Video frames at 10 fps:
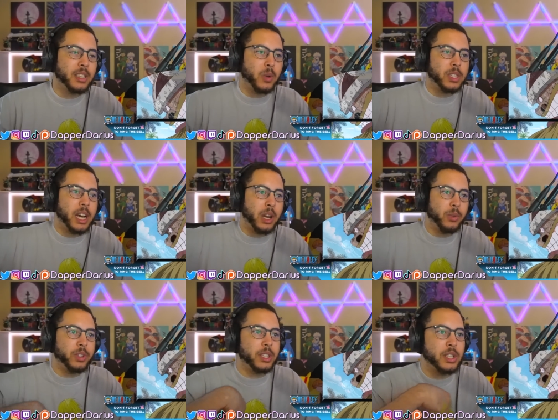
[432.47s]
So it's not
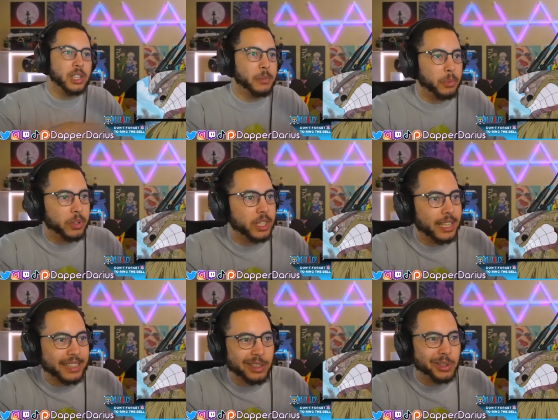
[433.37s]
only slippery
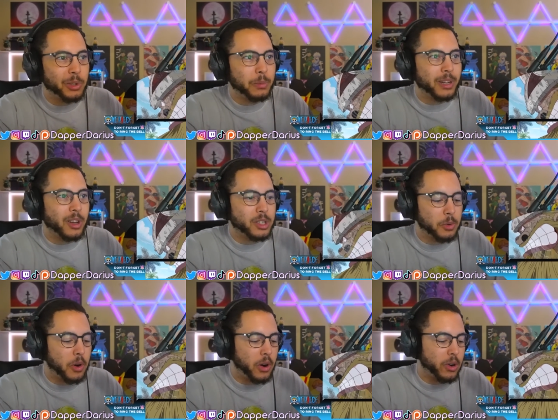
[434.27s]
like glue, but also
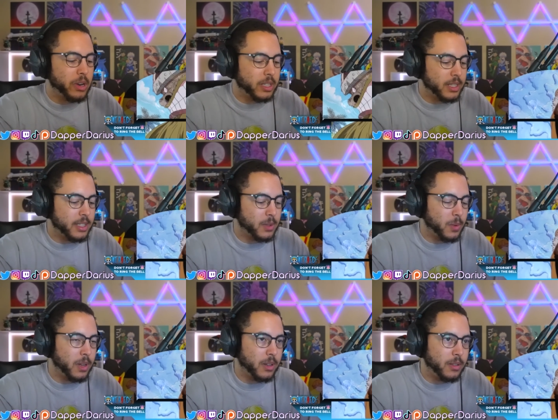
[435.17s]
hardens as
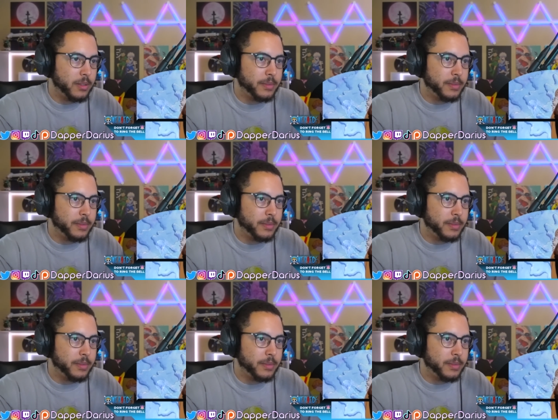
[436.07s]
well.